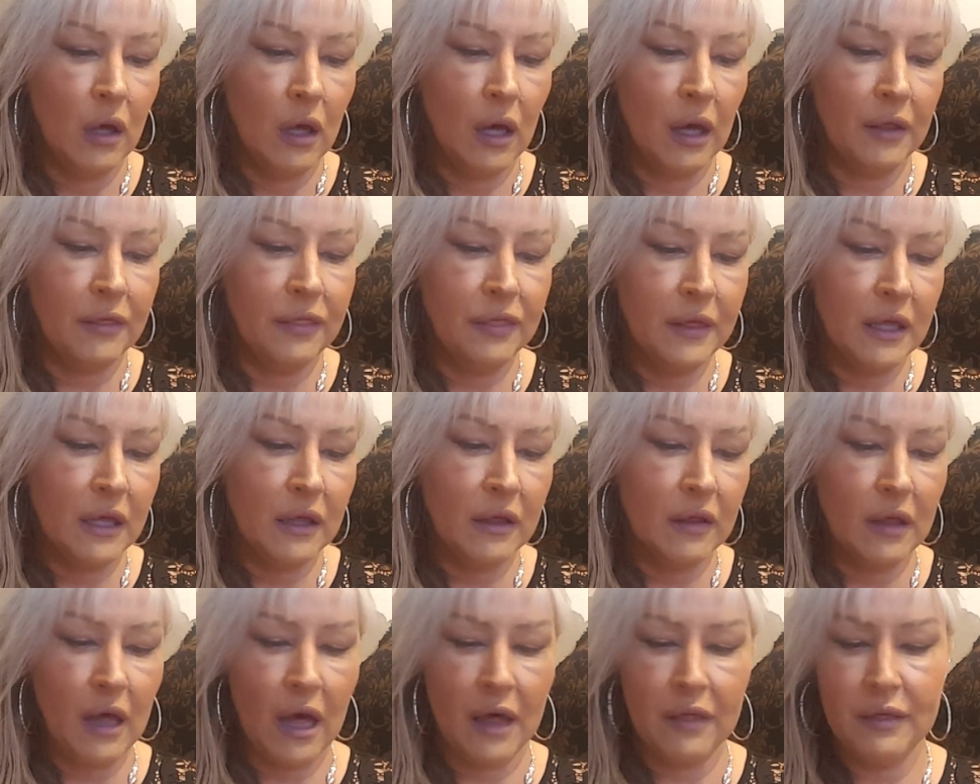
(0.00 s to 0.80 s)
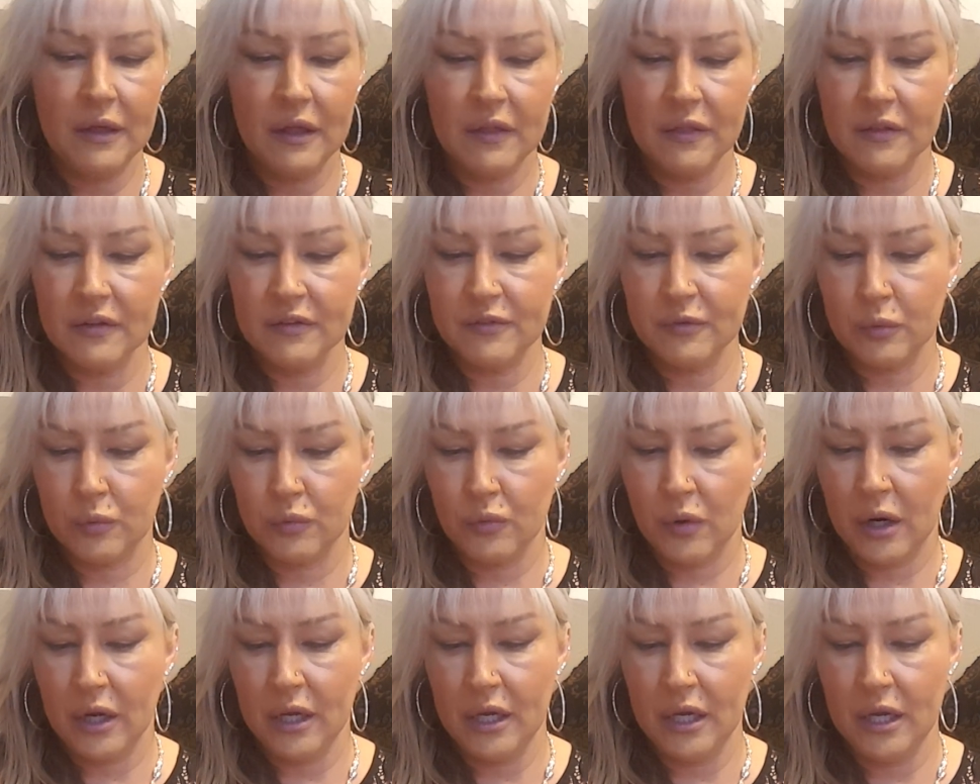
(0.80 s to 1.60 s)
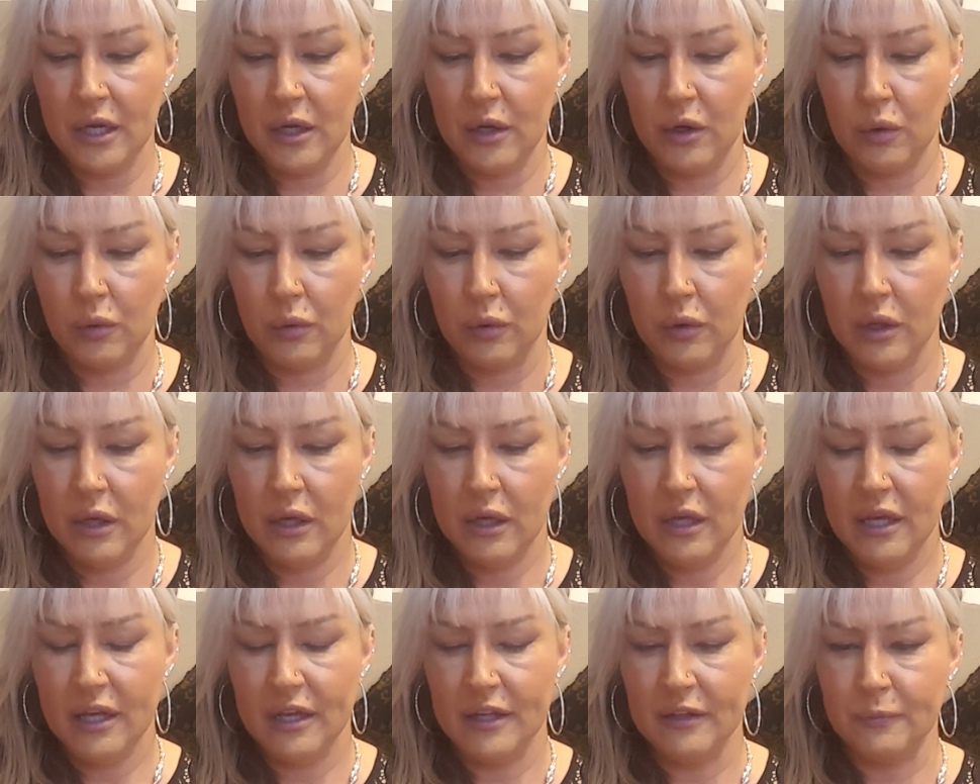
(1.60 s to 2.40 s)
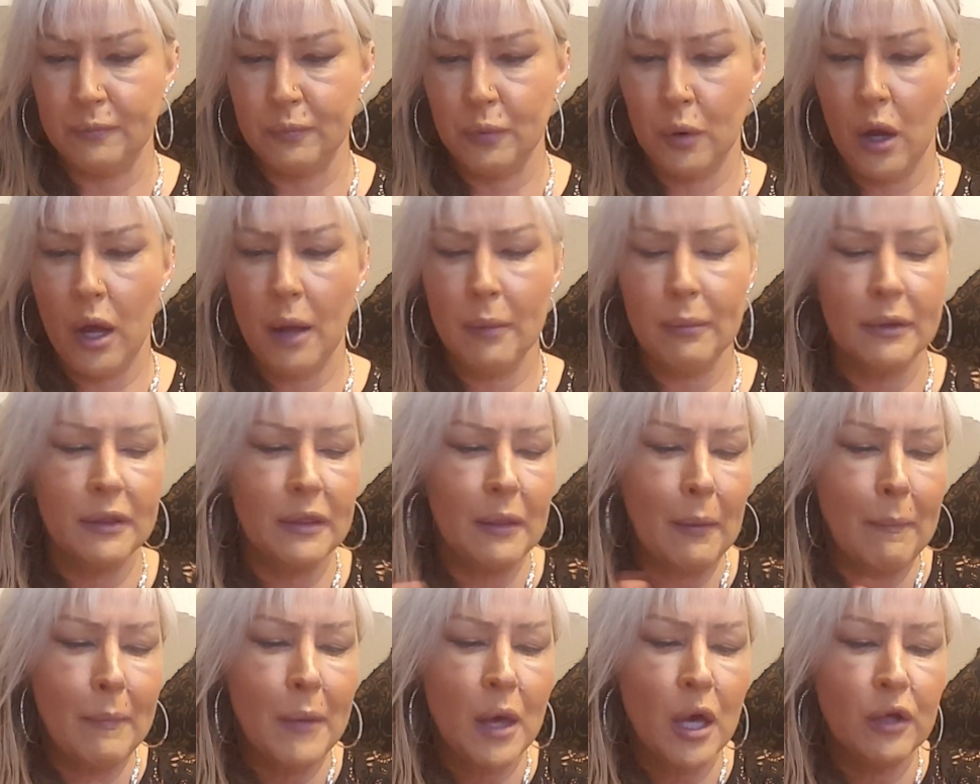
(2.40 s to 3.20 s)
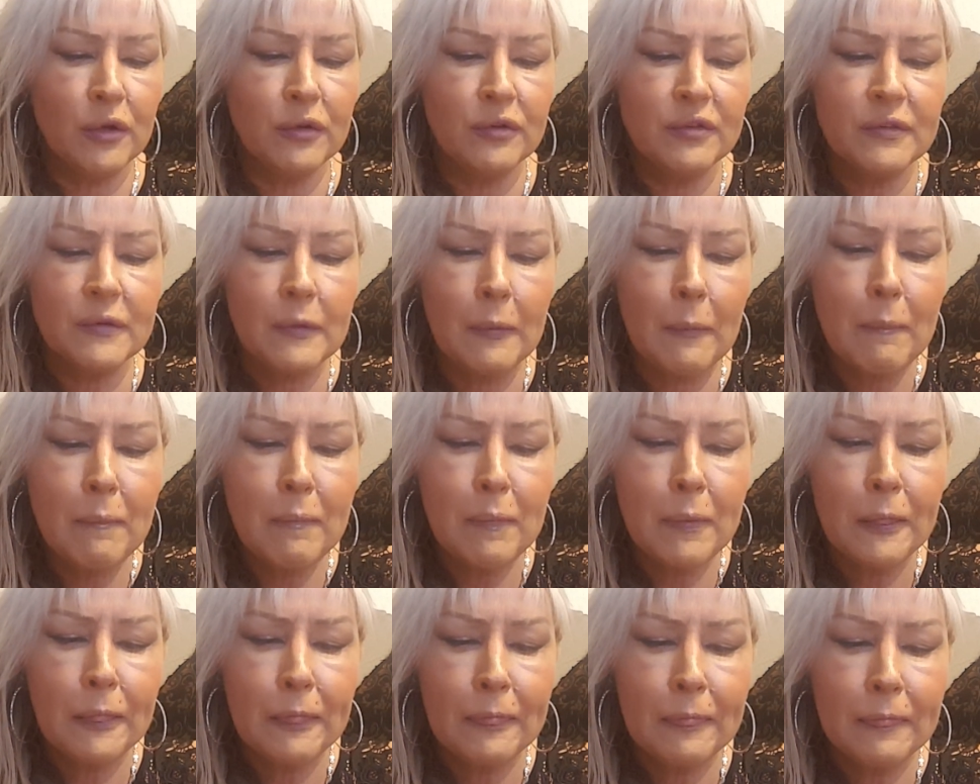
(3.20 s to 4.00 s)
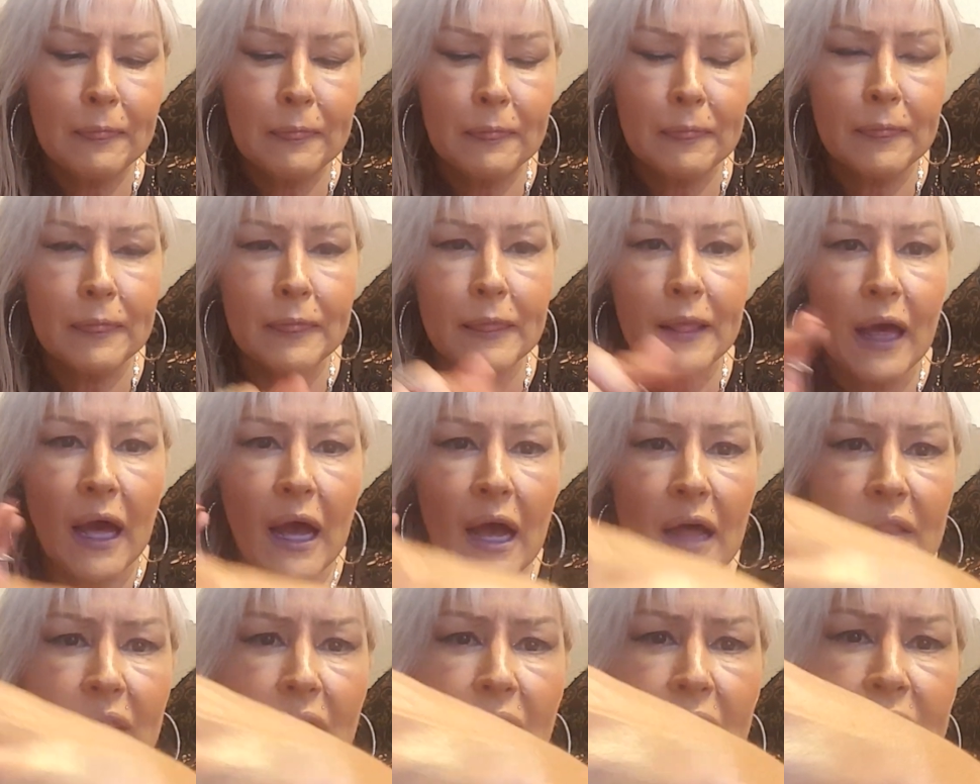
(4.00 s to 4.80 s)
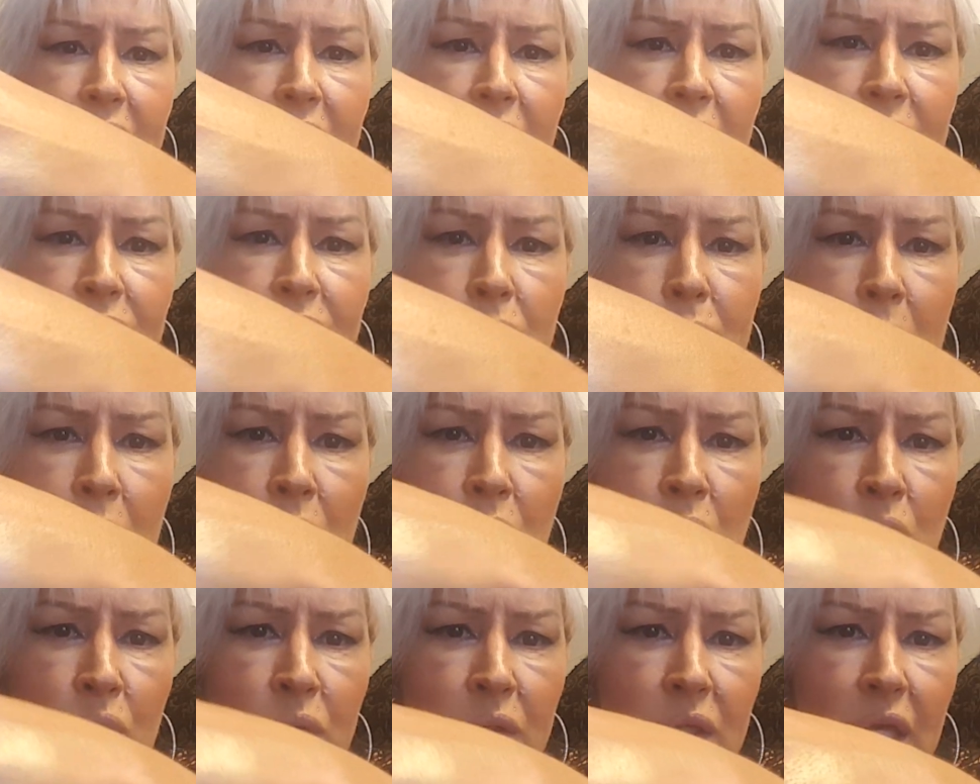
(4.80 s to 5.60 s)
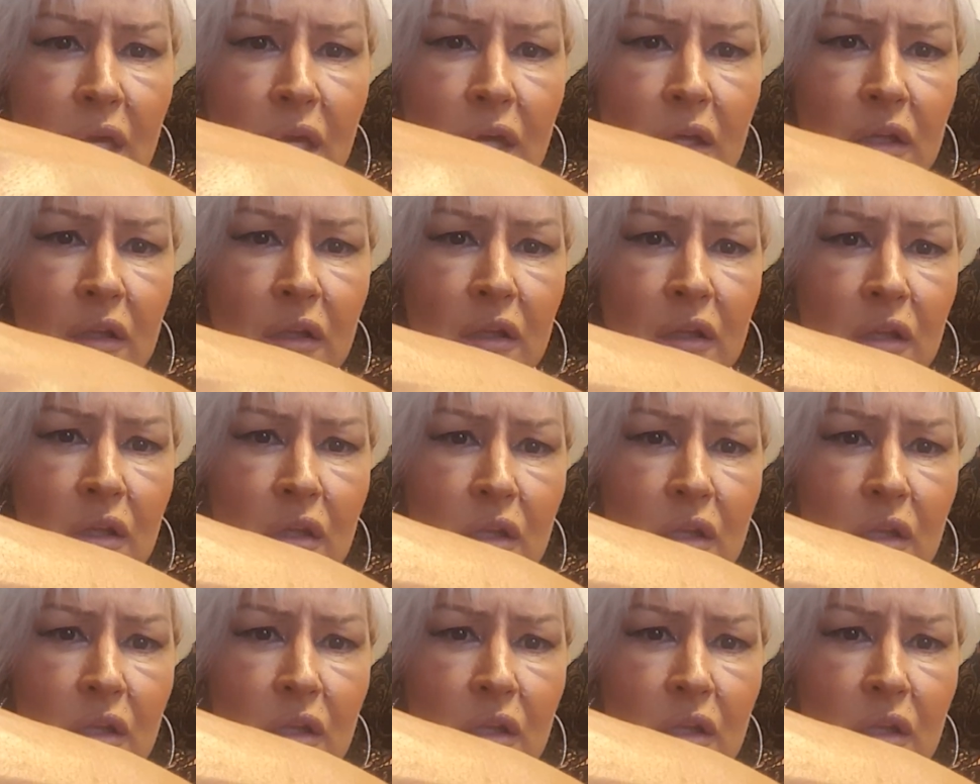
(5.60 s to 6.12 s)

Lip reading: I think this one right here is probably the most highlighty of them all. Yeah.